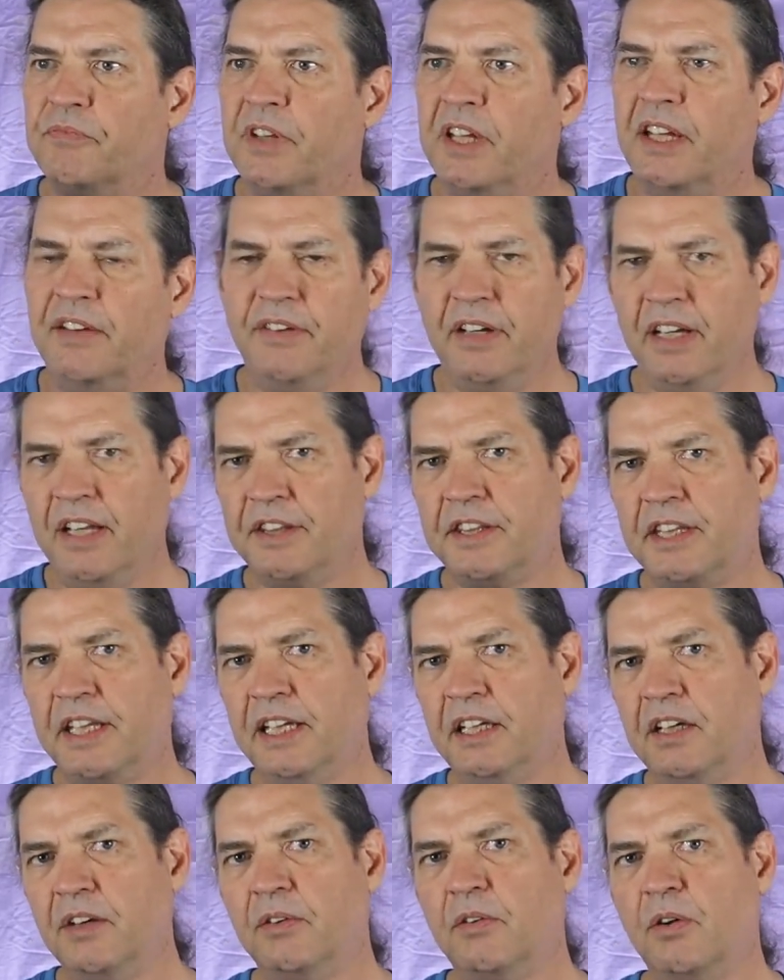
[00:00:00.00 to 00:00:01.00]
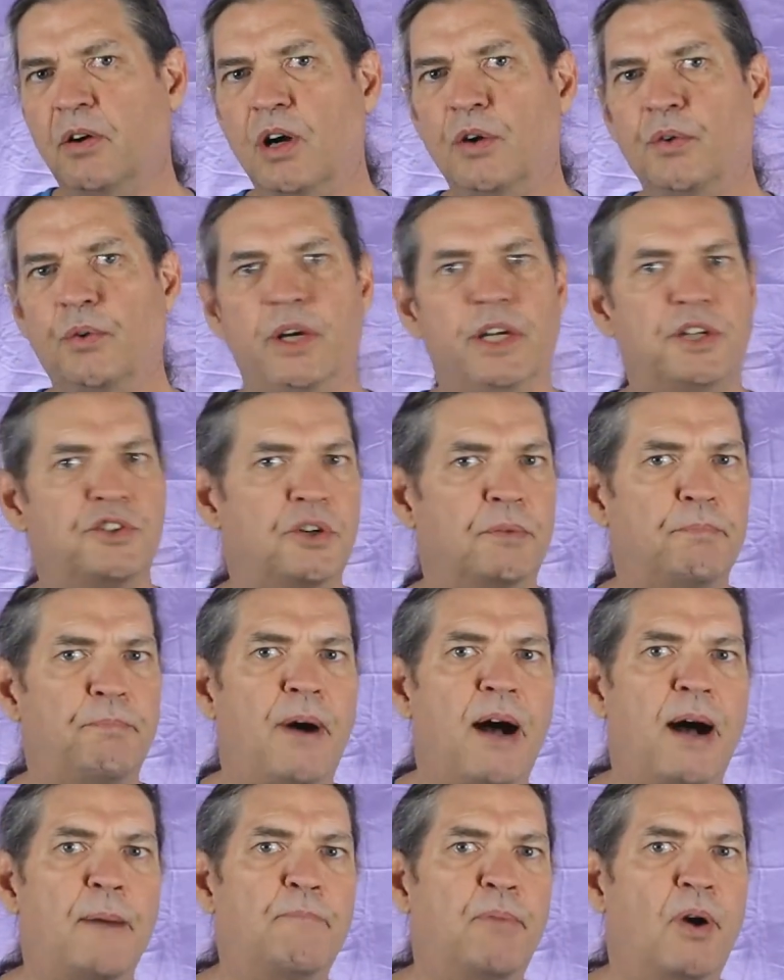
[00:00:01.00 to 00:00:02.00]
even in Think and Grow Rich or
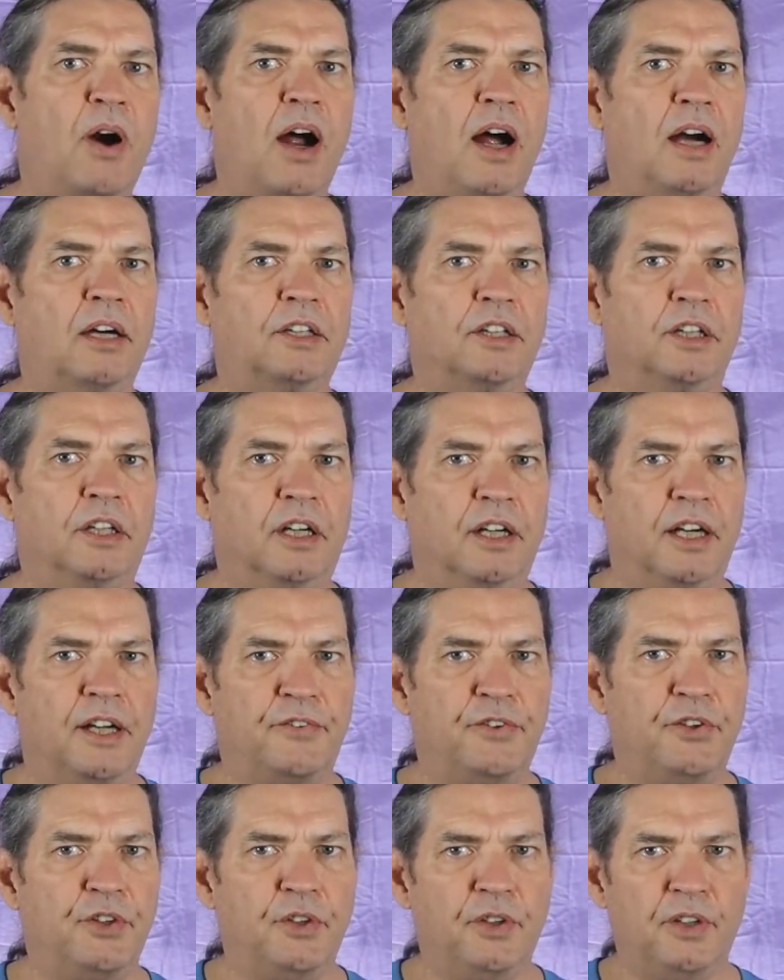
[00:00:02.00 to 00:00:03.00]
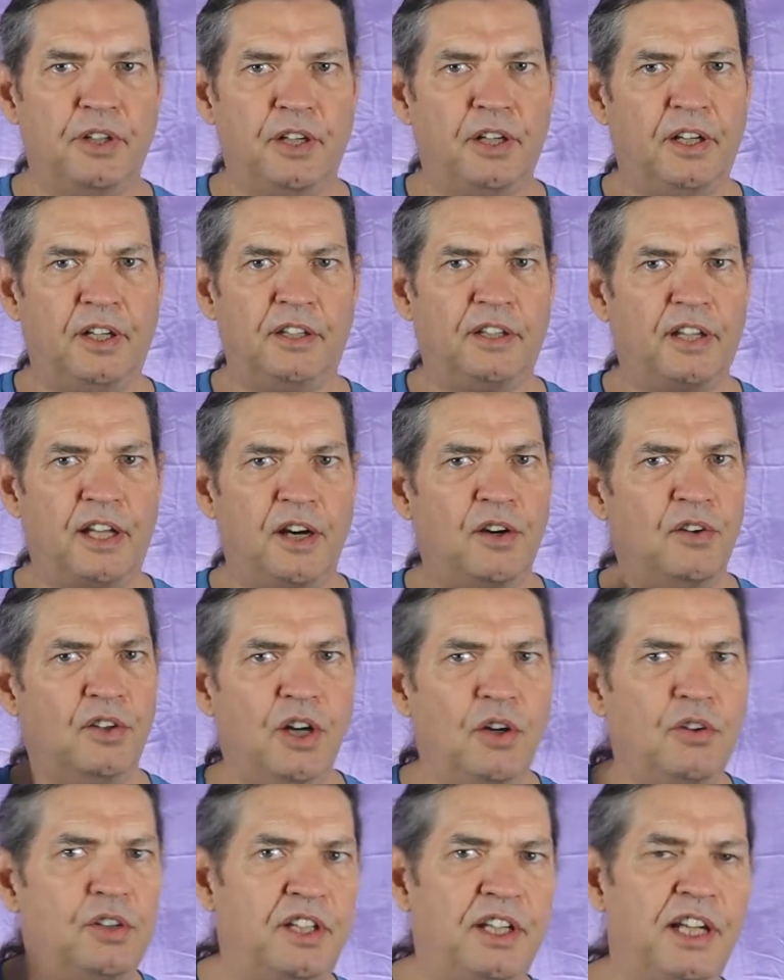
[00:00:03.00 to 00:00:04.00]
Bob Proctor, they don't
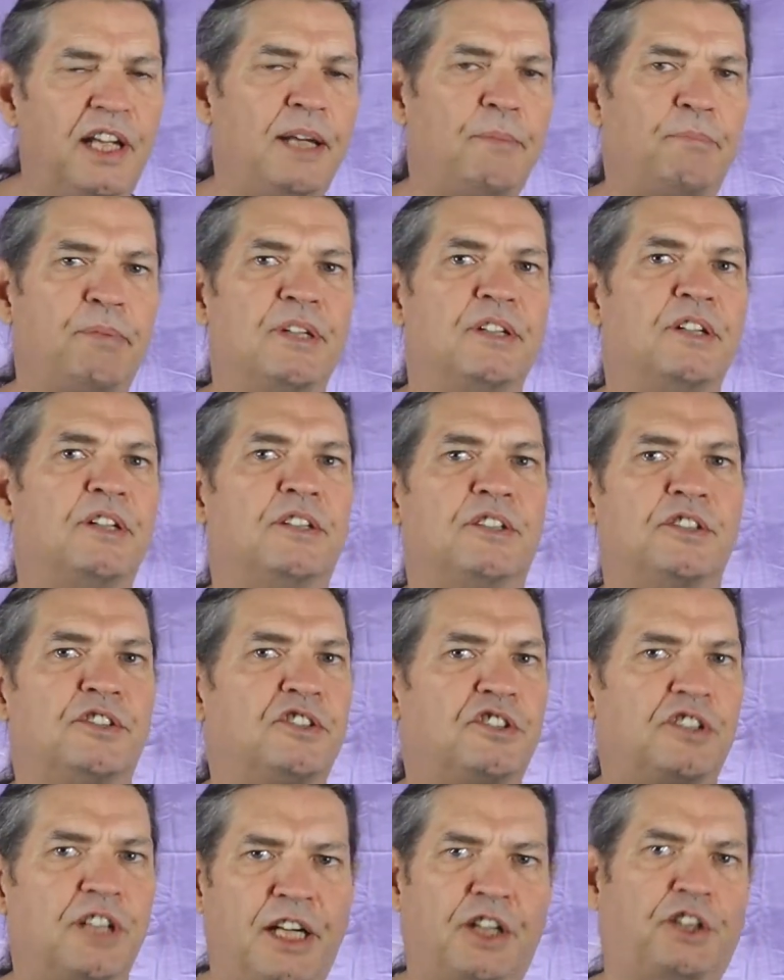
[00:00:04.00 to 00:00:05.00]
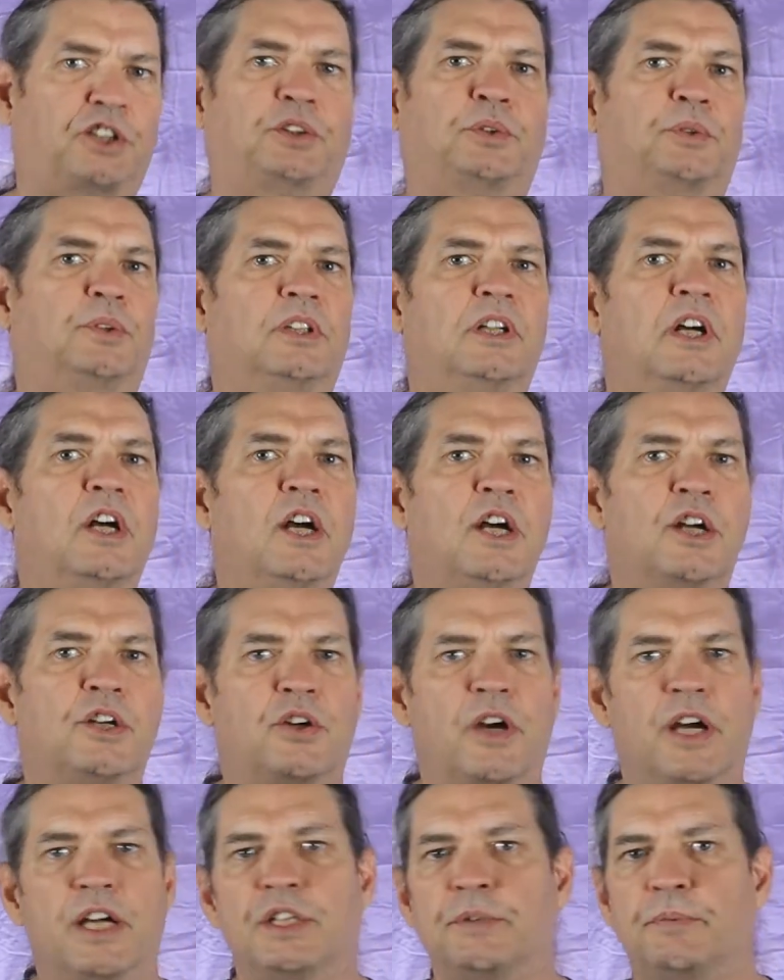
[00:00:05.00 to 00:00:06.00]
go deep into the sexual
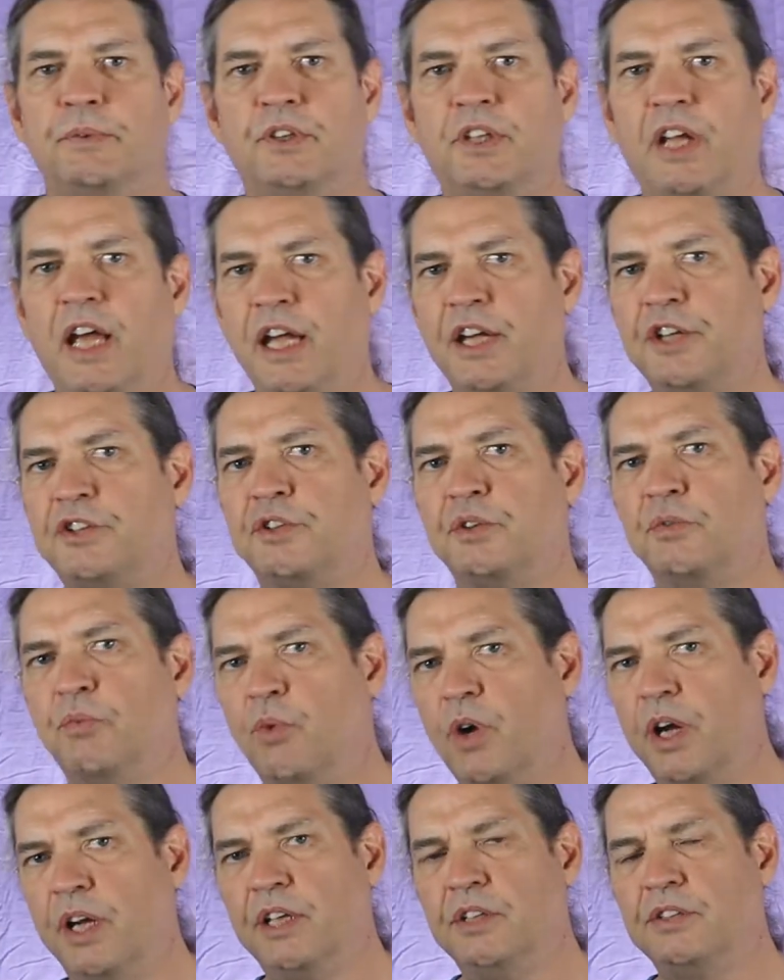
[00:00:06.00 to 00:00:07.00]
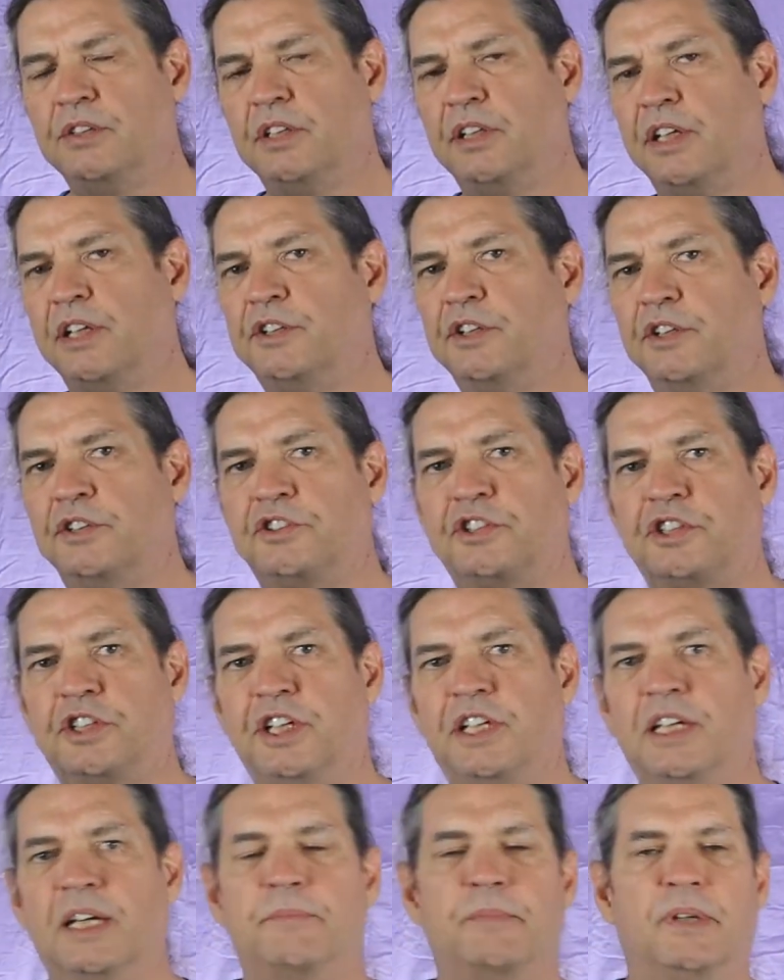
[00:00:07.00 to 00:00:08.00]
transmutation. What is it? They just
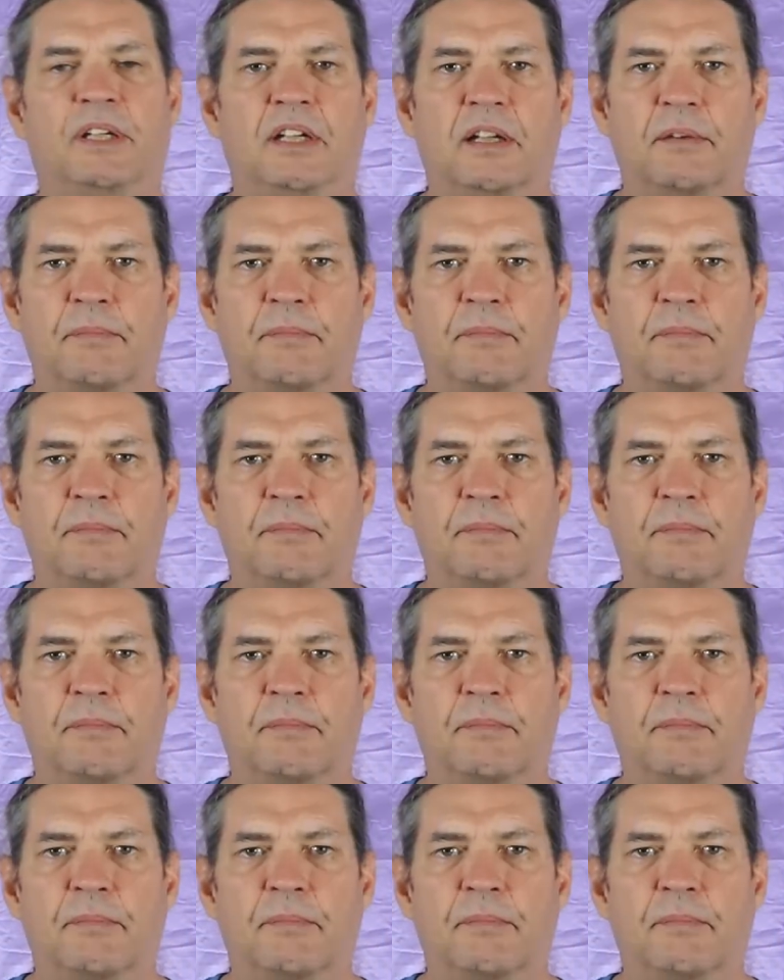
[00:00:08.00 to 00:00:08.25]
skim it